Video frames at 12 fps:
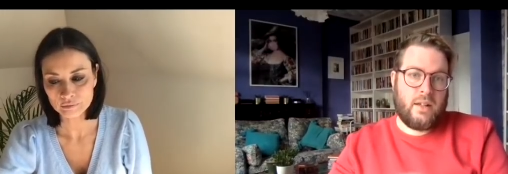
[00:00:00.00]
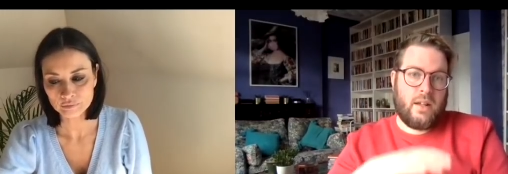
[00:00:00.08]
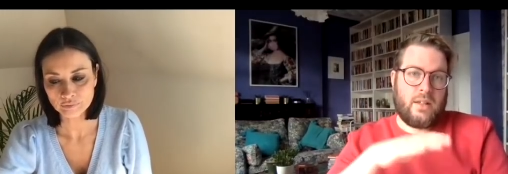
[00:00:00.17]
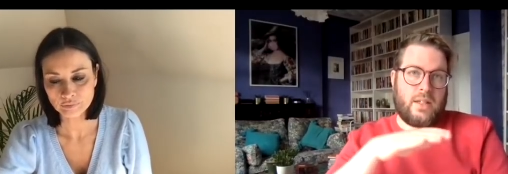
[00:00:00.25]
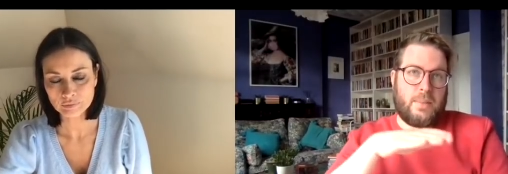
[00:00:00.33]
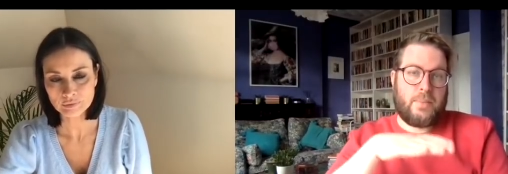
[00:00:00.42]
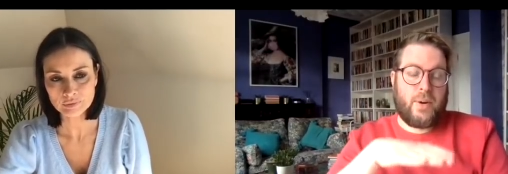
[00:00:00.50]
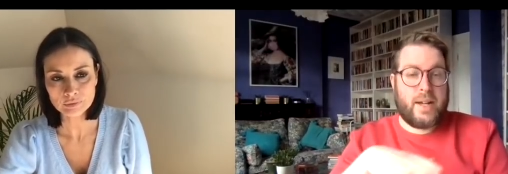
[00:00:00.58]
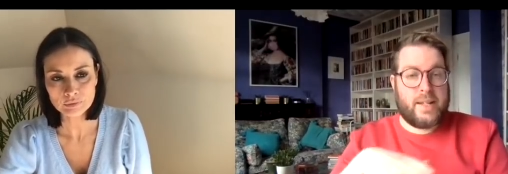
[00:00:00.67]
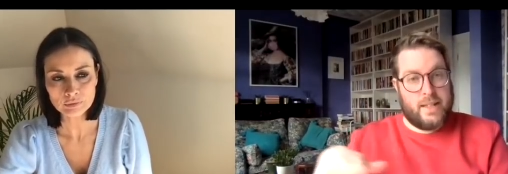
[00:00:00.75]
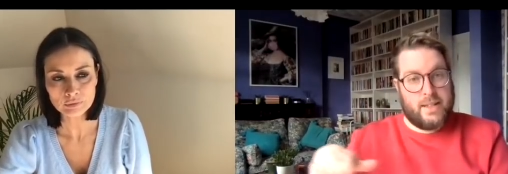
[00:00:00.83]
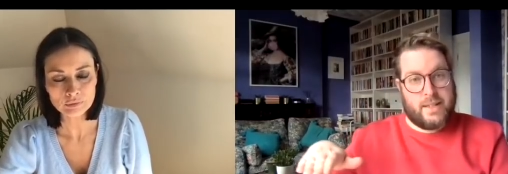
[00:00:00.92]

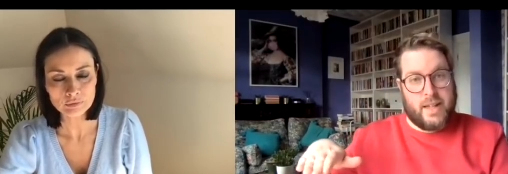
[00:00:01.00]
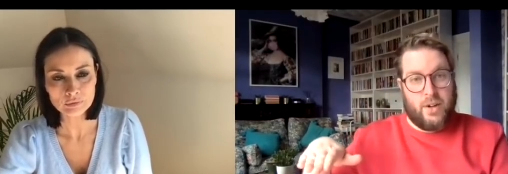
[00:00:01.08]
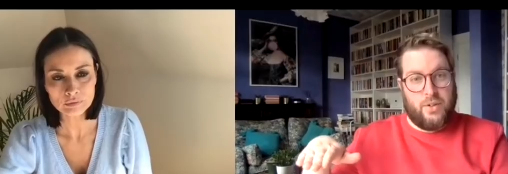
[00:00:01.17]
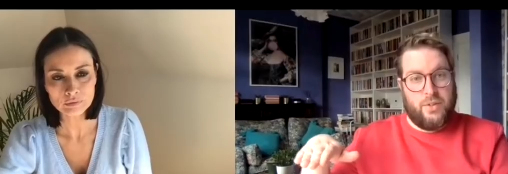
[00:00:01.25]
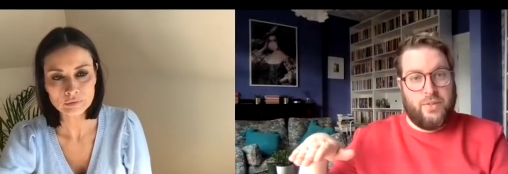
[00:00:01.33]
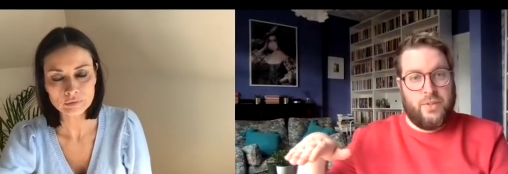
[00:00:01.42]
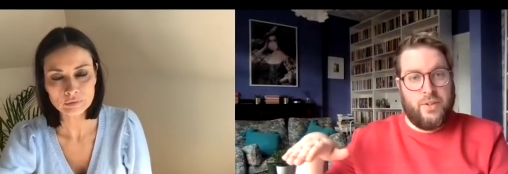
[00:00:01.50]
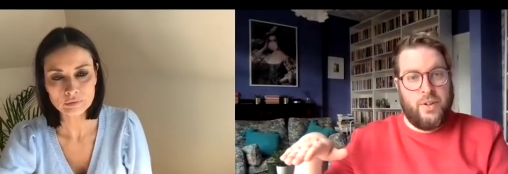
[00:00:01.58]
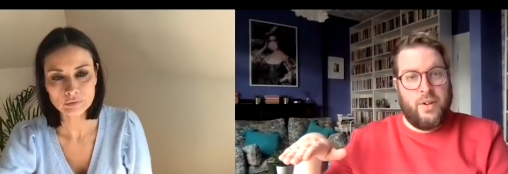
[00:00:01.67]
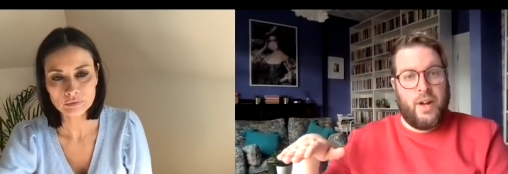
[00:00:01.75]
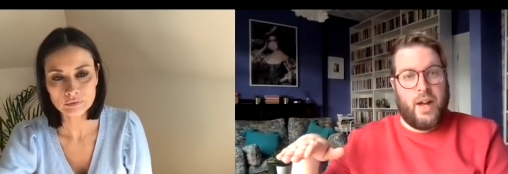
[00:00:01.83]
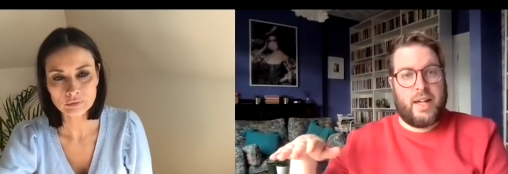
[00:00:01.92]
Speaker 1: suppress itself
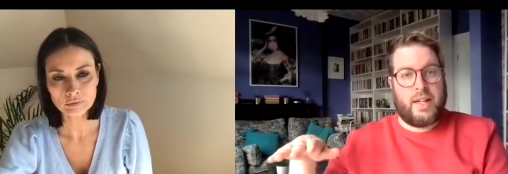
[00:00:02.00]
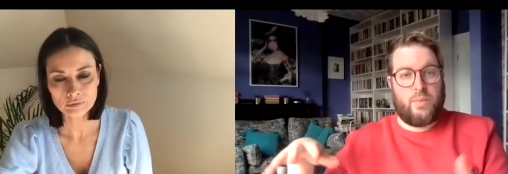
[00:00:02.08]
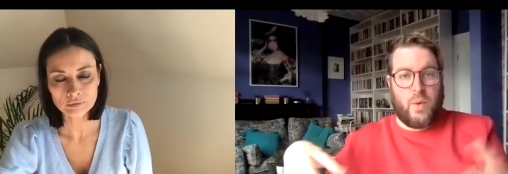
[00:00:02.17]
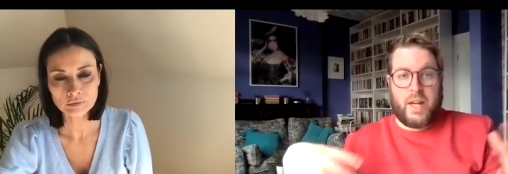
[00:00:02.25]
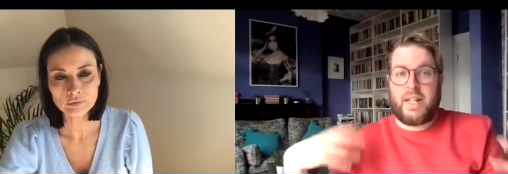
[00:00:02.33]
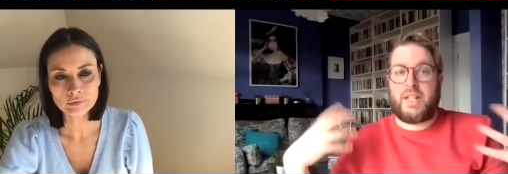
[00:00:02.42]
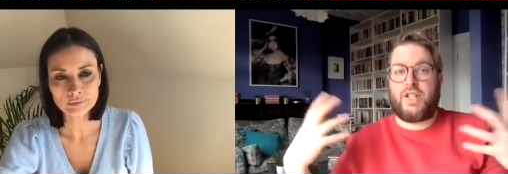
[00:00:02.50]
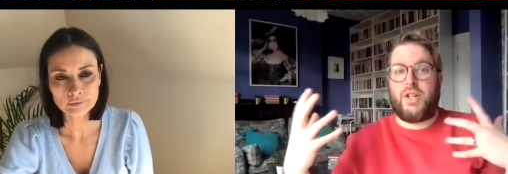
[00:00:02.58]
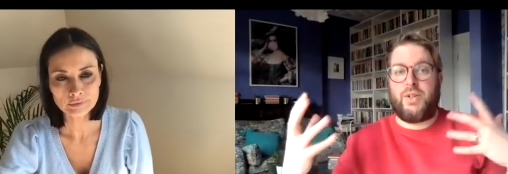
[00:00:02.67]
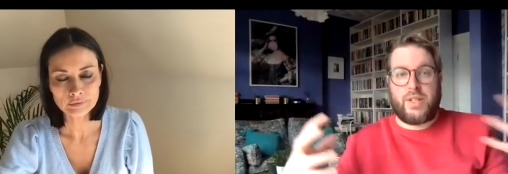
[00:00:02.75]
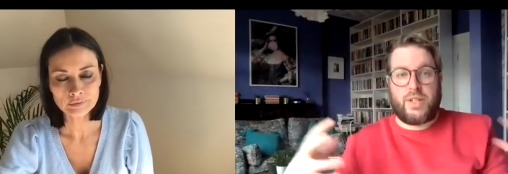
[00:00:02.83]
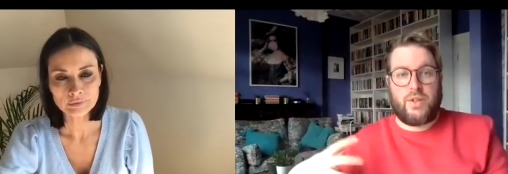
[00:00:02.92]
and when it
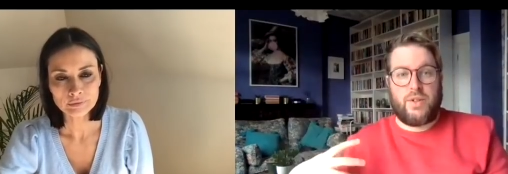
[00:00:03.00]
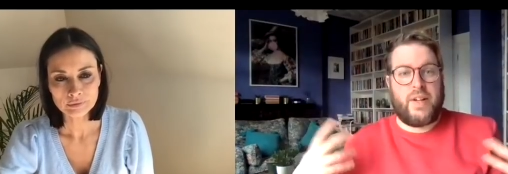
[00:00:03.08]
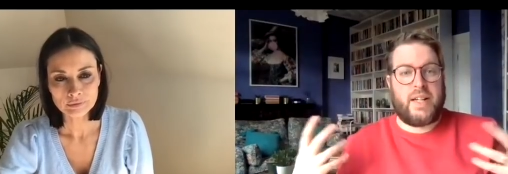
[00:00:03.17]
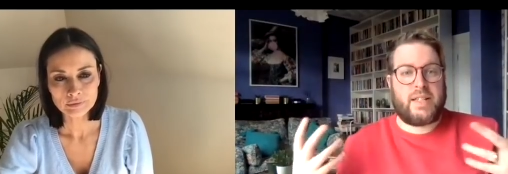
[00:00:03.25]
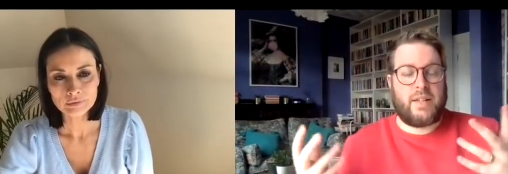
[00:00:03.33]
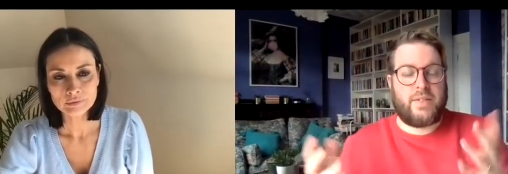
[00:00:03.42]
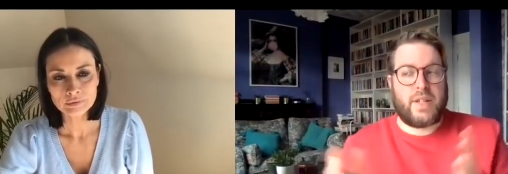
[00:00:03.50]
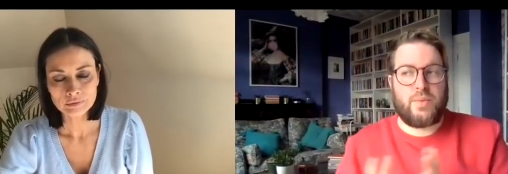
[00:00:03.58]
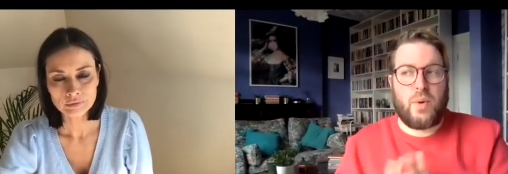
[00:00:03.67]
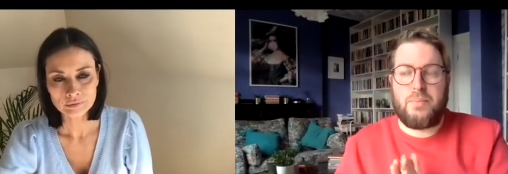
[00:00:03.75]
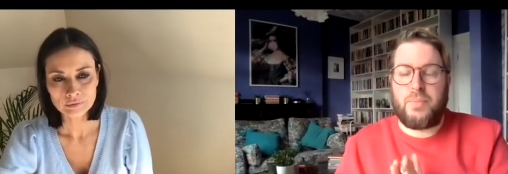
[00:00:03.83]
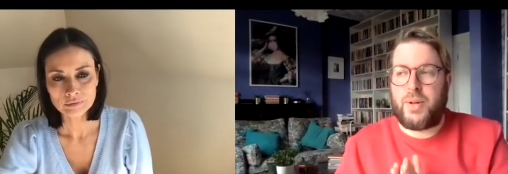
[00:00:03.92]
chooses to reveal itself, there's
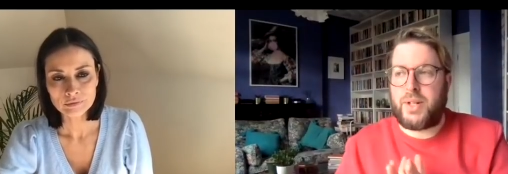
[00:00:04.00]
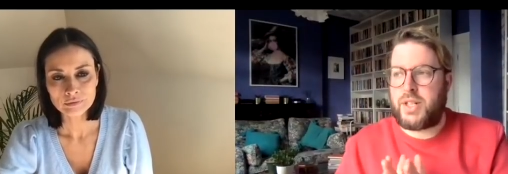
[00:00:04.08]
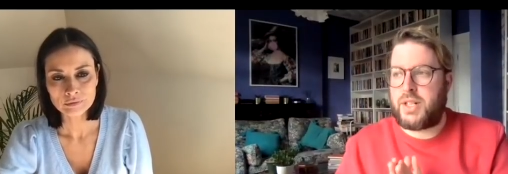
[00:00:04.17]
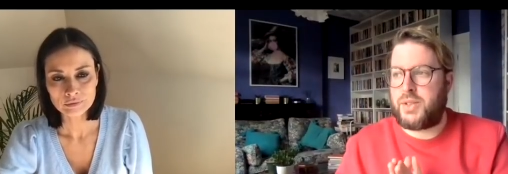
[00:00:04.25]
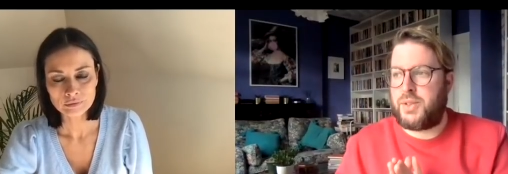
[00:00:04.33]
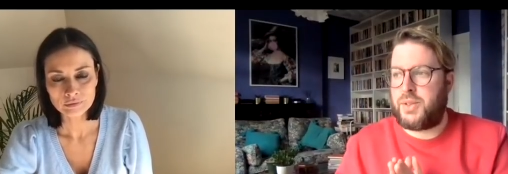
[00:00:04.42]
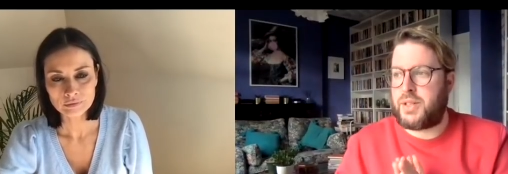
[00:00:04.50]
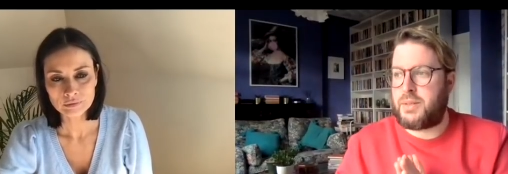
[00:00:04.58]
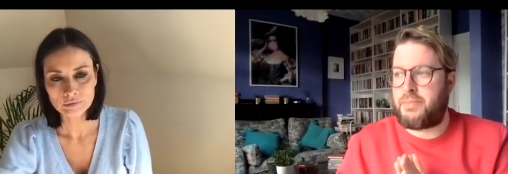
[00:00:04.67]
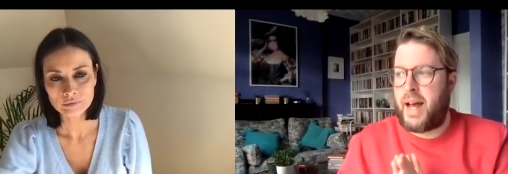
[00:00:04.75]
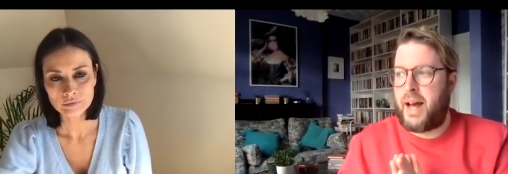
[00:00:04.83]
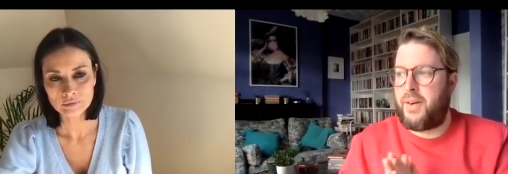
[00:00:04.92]
one point she talks
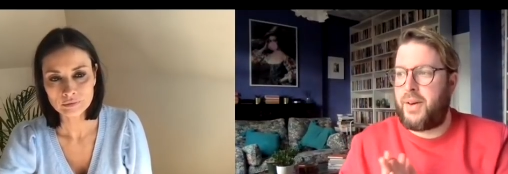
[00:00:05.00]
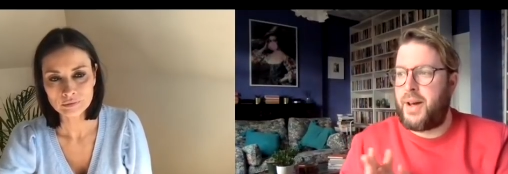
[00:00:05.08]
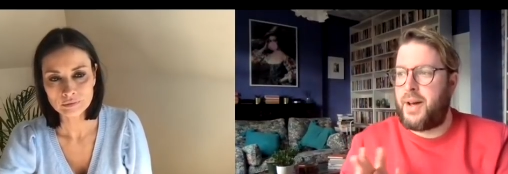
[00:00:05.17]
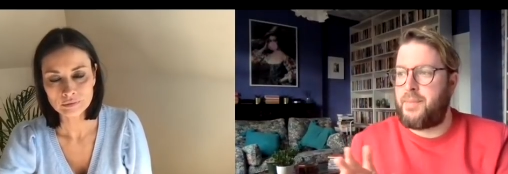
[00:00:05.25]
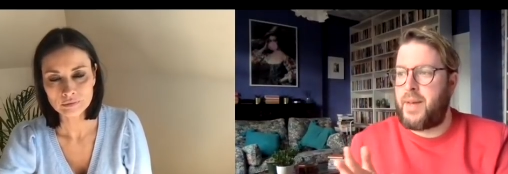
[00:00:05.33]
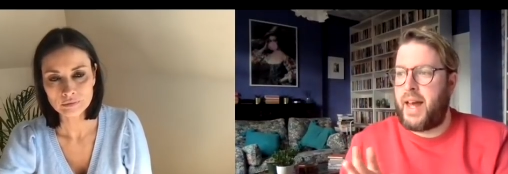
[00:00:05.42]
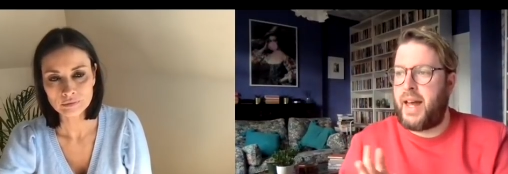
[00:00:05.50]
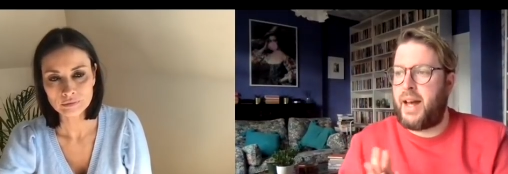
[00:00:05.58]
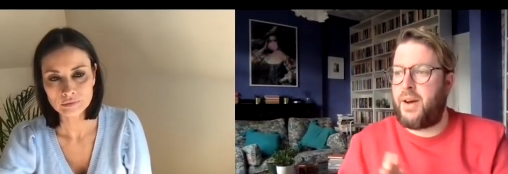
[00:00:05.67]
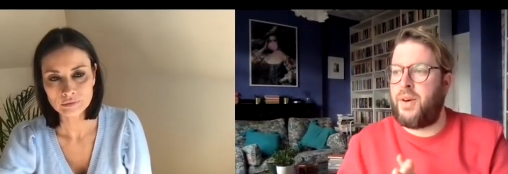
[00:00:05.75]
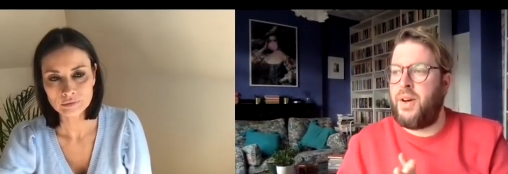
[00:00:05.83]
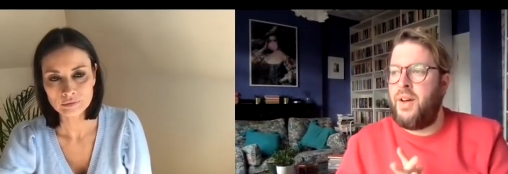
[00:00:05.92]
about um, how